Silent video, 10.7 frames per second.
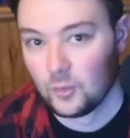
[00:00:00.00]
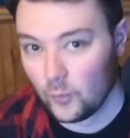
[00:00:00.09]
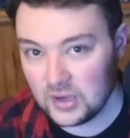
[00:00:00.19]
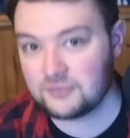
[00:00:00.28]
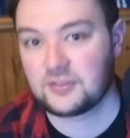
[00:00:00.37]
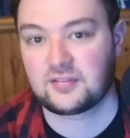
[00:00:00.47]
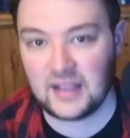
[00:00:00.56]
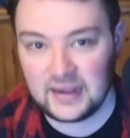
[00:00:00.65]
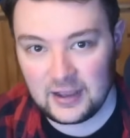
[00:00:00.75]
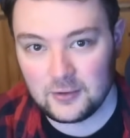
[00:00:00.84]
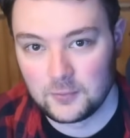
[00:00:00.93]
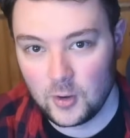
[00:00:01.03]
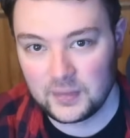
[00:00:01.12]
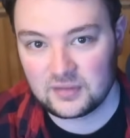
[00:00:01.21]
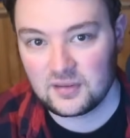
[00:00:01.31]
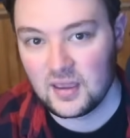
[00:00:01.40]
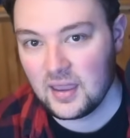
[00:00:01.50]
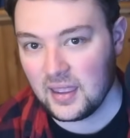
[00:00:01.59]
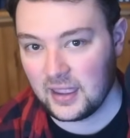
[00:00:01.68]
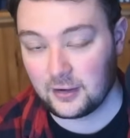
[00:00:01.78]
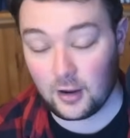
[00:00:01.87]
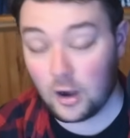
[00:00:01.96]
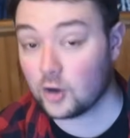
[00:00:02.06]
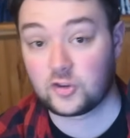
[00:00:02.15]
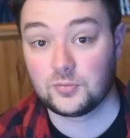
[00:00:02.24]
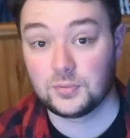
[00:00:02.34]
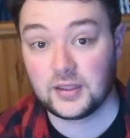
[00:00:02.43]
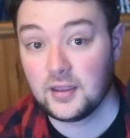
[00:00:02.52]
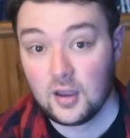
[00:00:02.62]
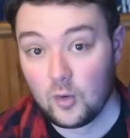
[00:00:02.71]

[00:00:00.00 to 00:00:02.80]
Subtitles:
One of the standout moments, and arguably